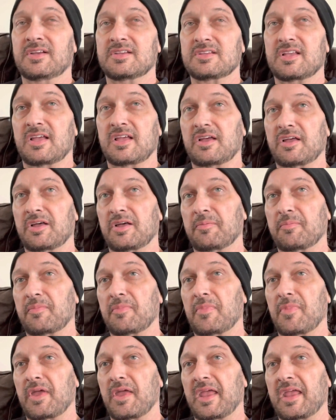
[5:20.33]

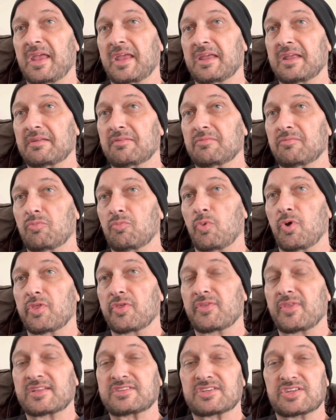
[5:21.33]
And
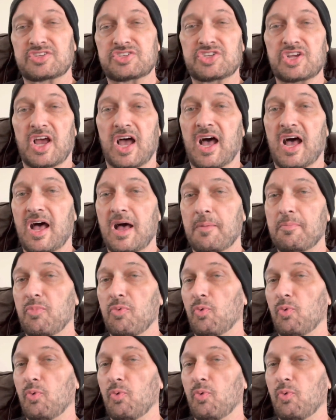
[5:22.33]
whether that's a job,